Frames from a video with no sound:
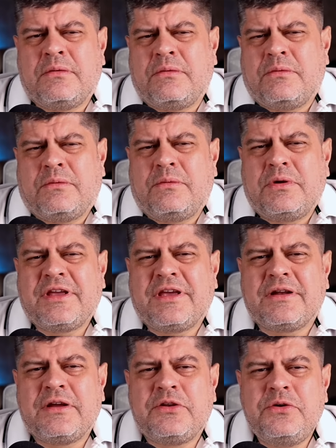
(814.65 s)
What
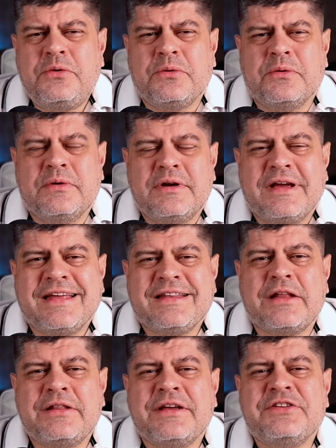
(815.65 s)
can I do? And
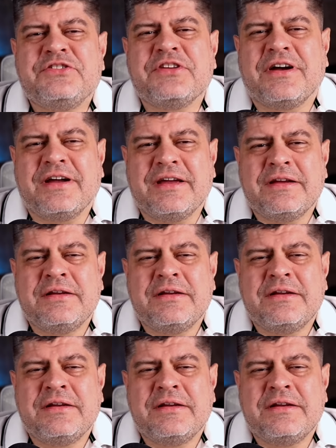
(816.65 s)
then they sigh.